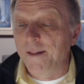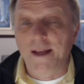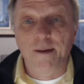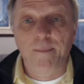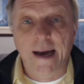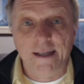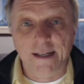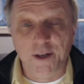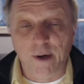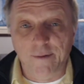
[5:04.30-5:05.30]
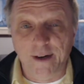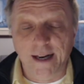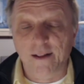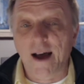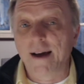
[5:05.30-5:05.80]
the impact on your
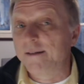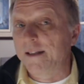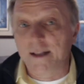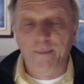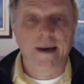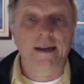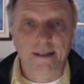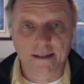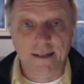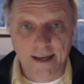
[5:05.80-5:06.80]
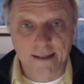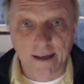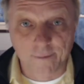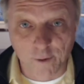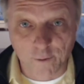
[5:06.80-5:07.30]
everyday lives, and the impact in this case
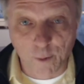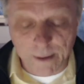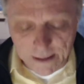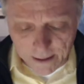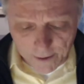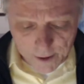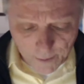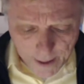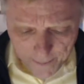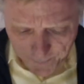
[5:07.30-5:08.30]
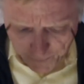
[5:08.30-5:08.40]
on fulfillment centers. Okay.